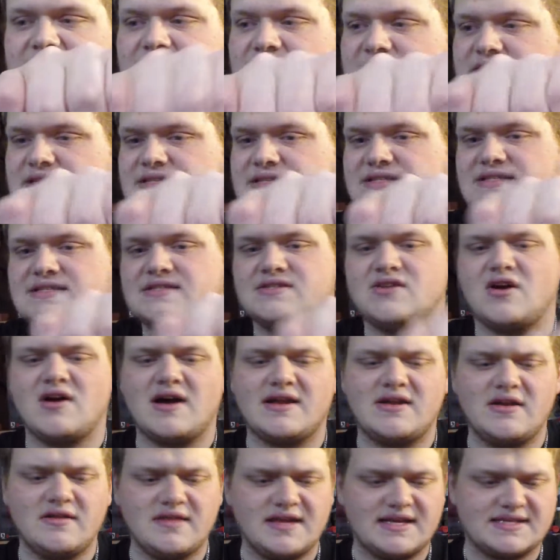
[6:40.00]
It's not, I
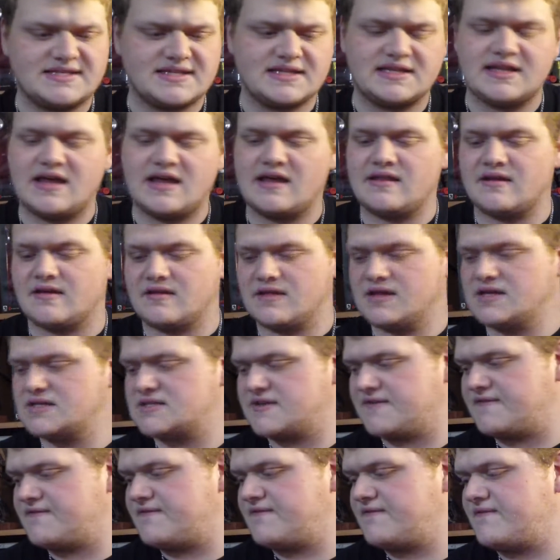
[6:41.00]
don't think it's a leather. I think it's
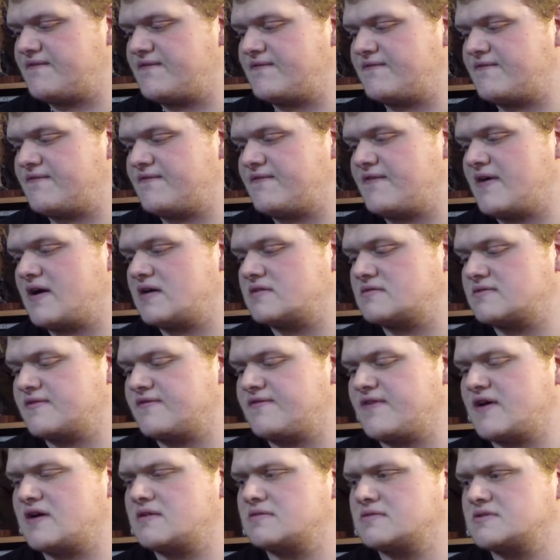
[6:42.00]
a
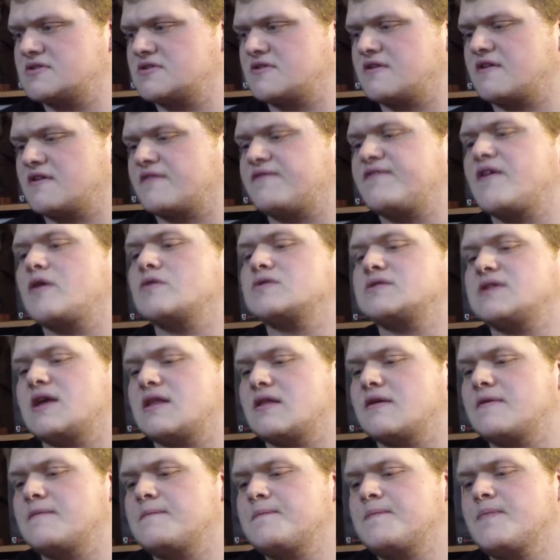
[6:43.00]
false
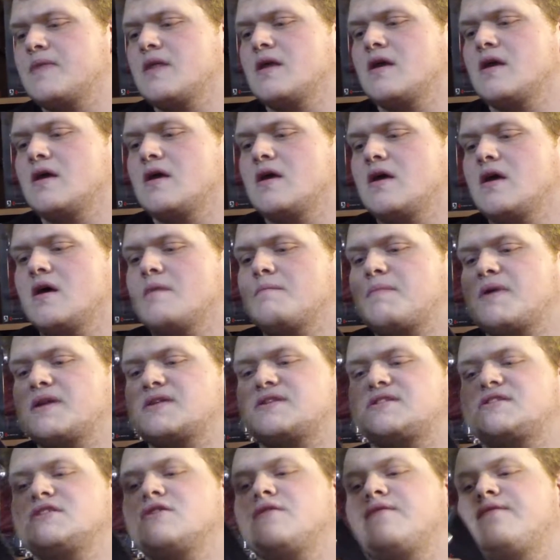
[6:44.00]
leather, but it's
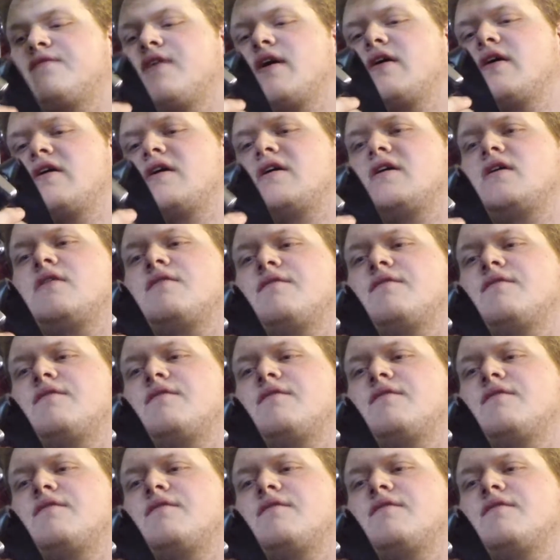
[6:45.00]
still very,